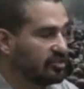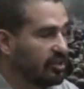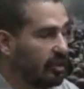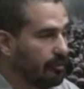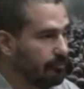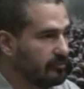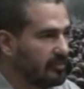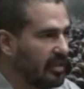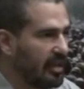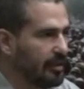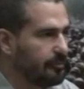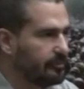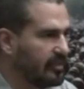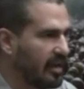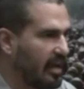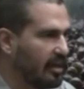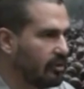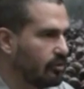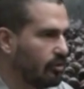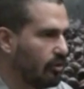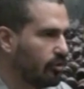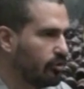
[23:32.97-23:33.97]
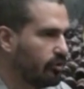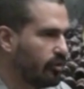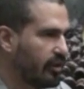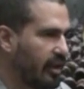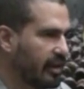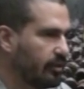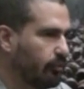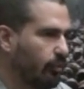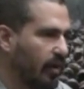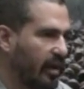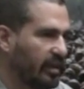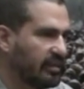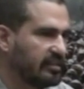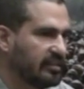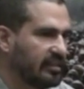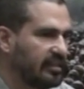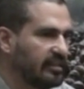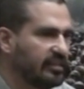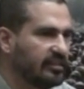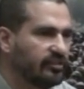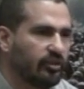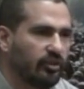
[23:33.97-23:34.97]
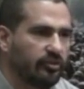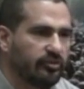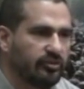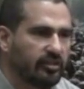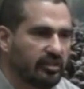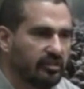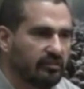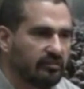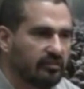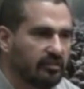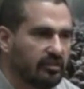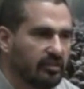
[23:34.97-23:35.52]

sometimes an honorary white in this country,